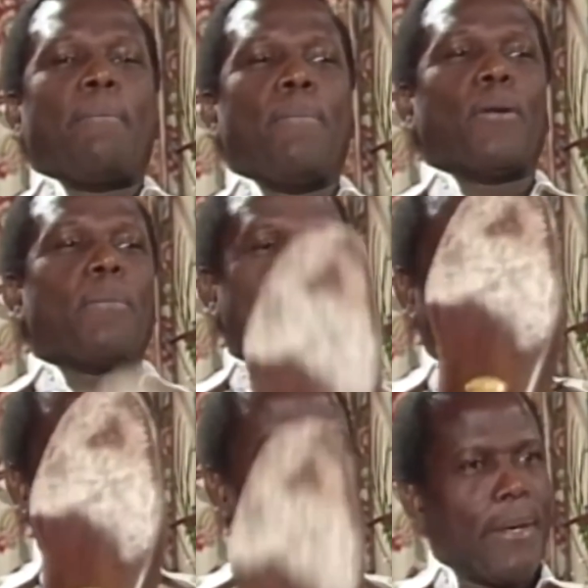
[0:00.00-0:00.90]
put my
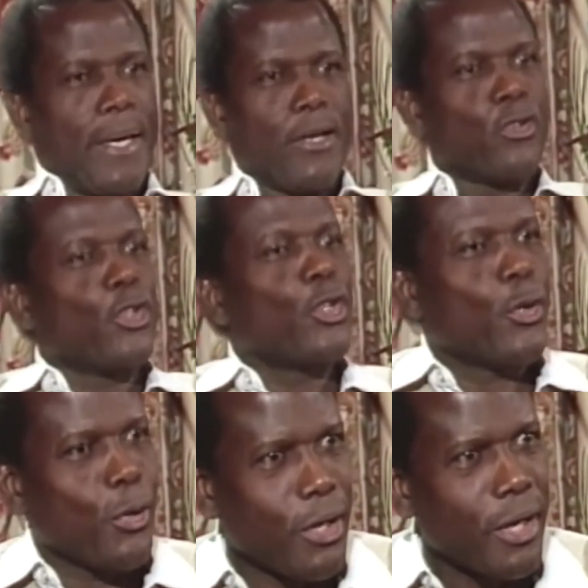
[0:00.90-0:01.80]
feet up against the
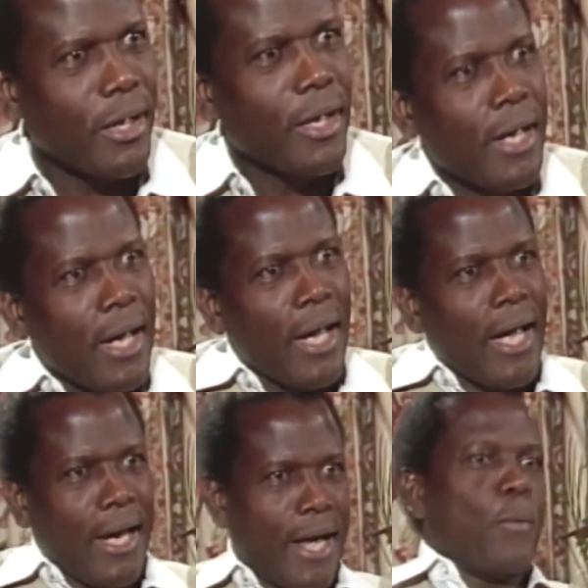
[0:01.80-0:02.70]
door,
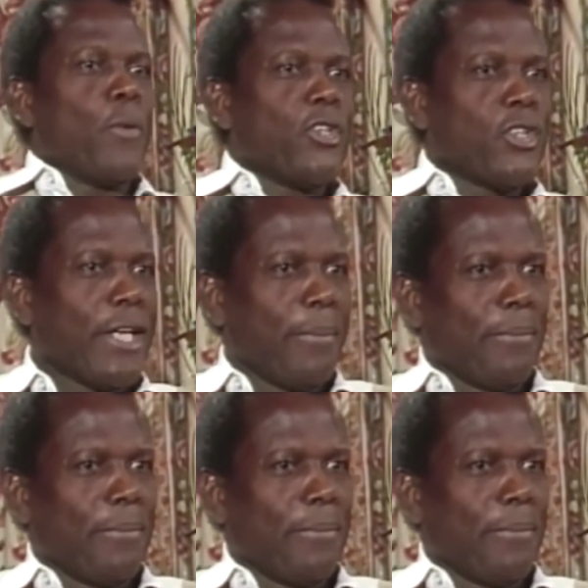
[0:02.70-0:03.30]
and I would sleep